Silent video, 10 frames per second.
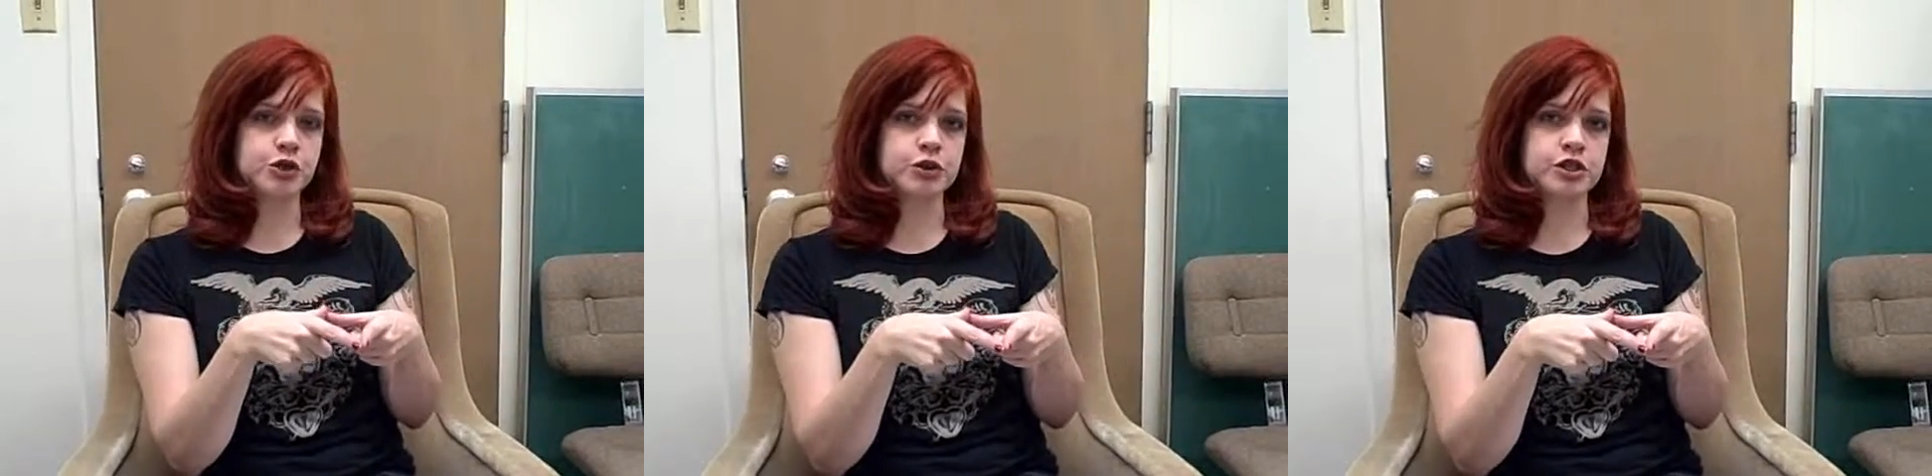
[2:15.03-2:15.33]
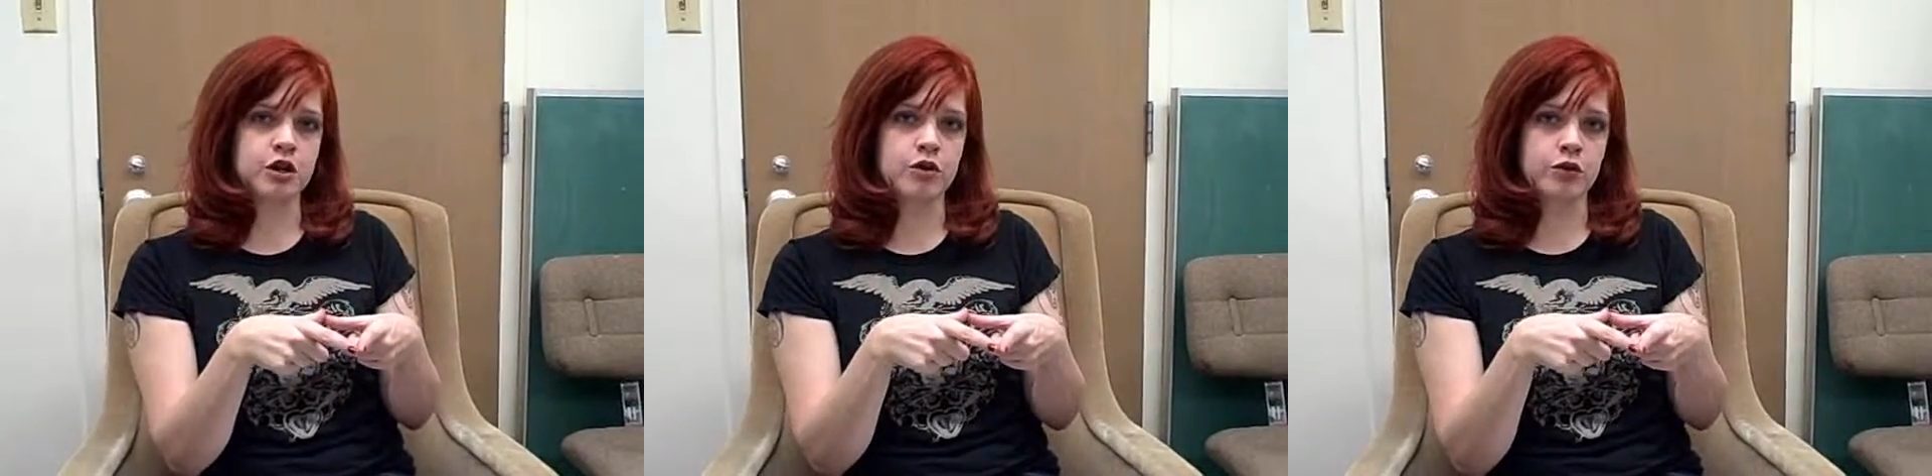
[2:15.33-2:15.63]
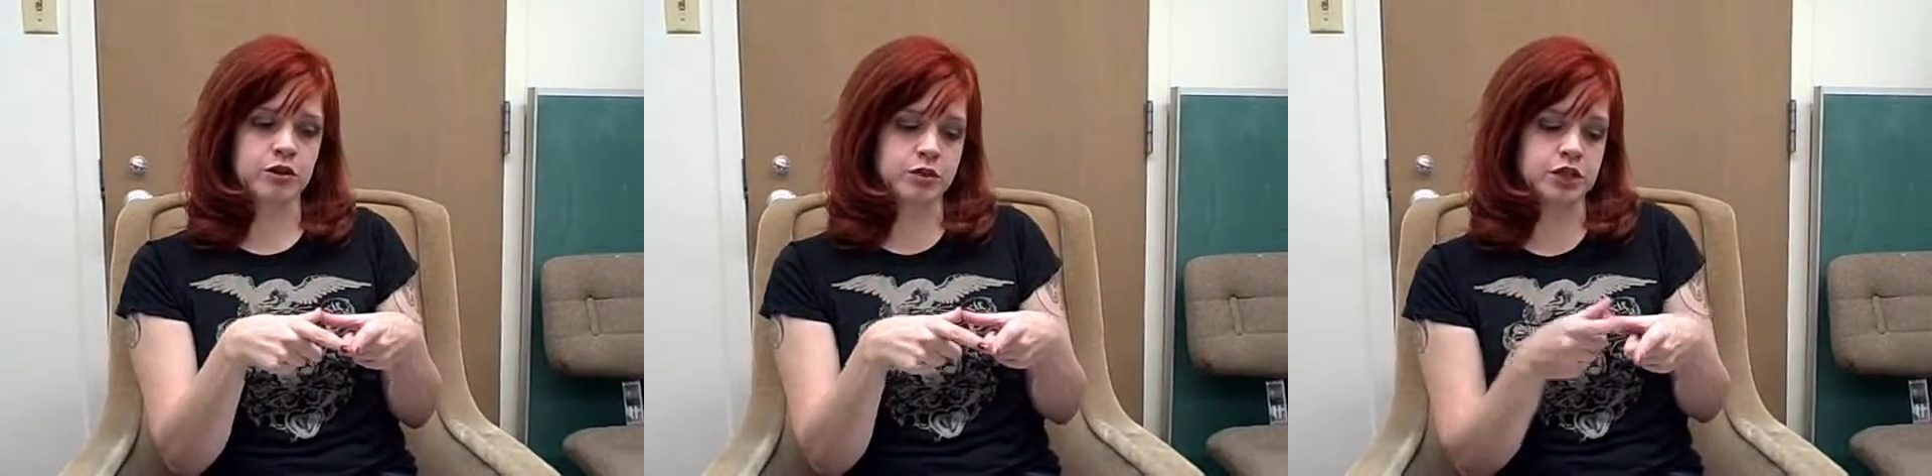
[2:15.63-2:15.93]
you would start
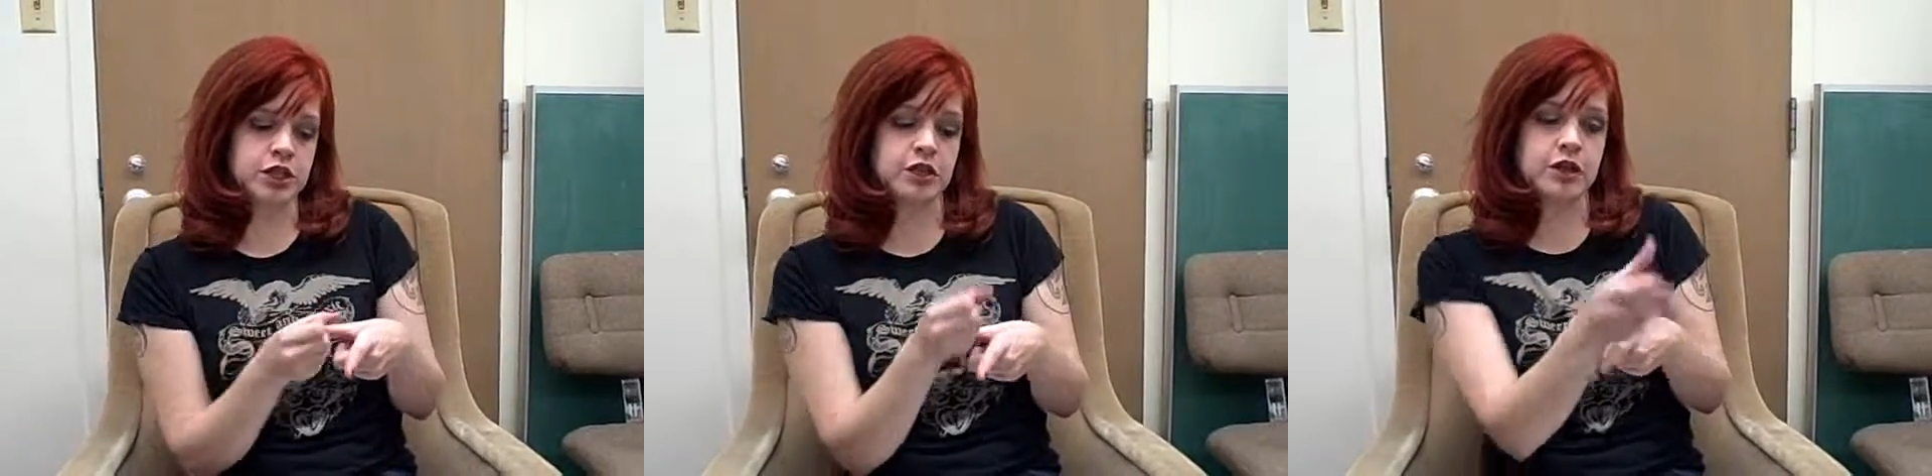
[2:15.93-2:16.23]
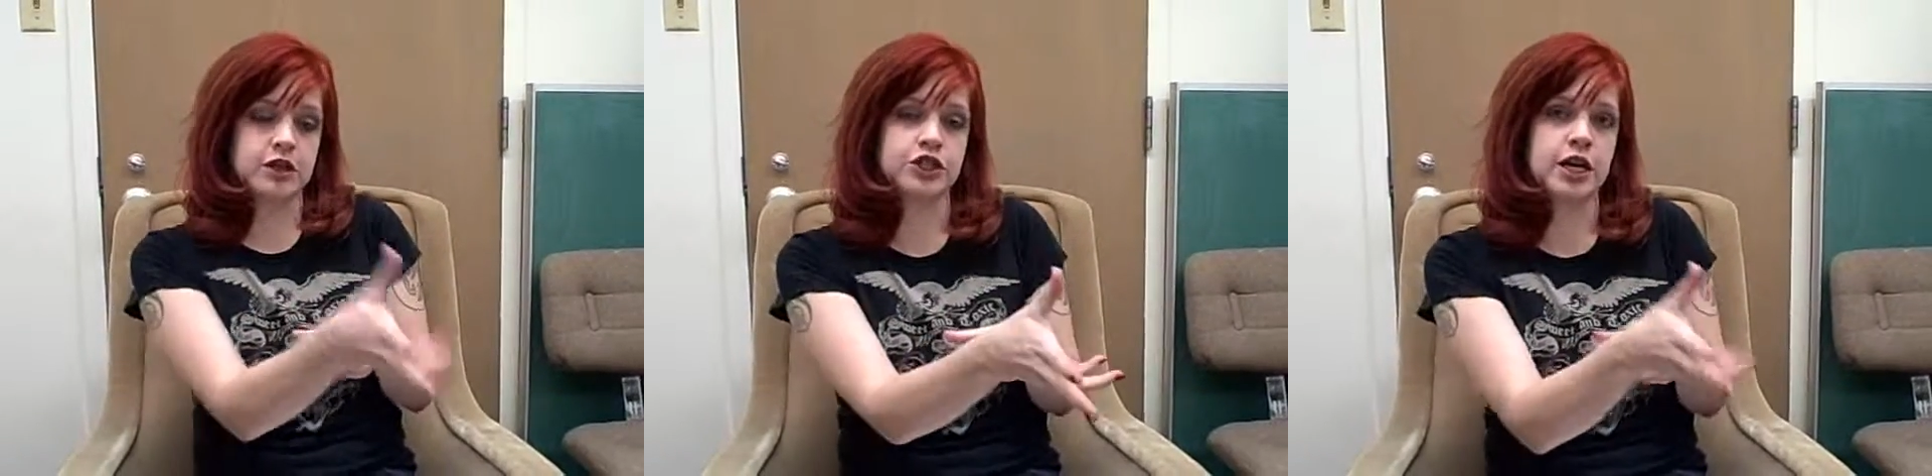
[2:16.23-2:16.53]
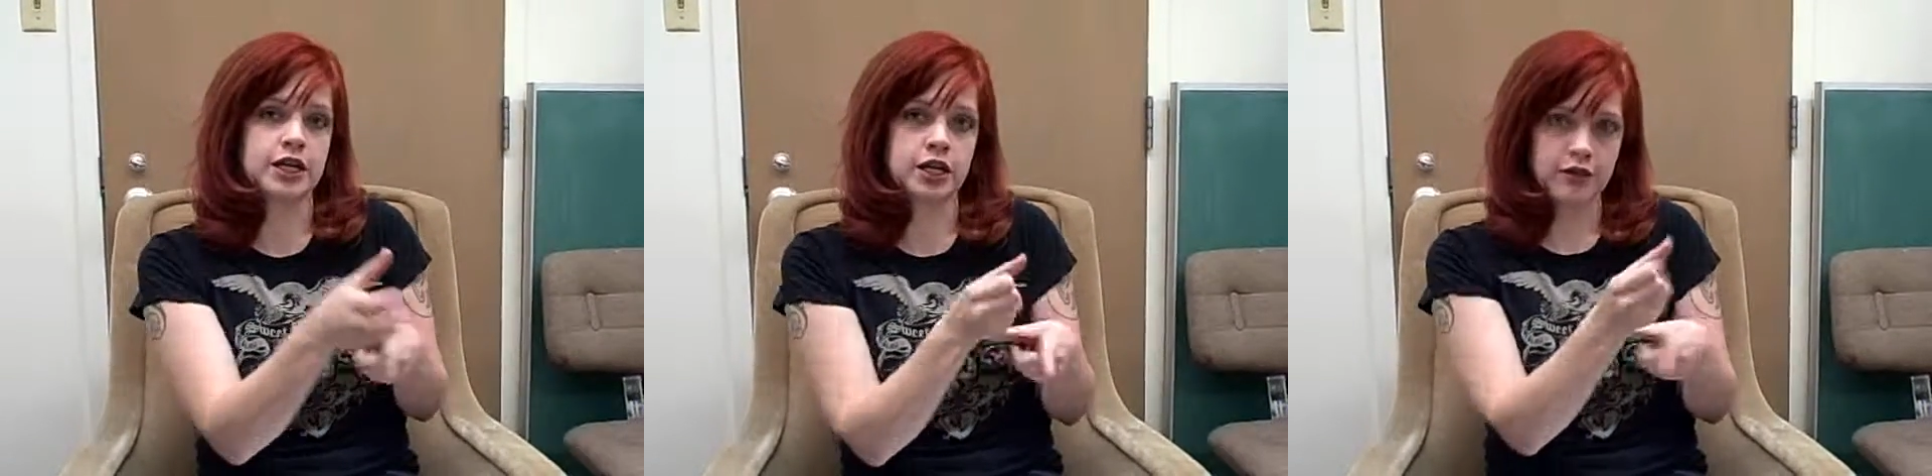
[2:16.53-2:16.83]
with a pussy and then
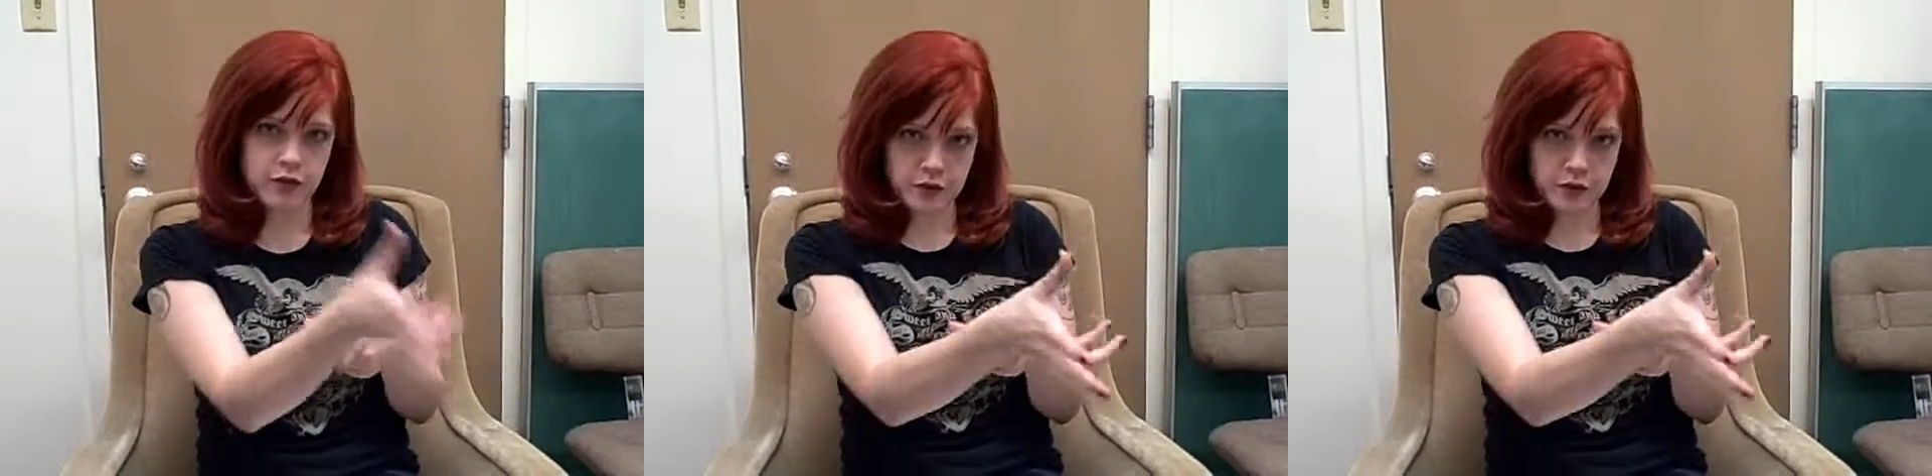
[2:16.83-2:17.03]
ejaculate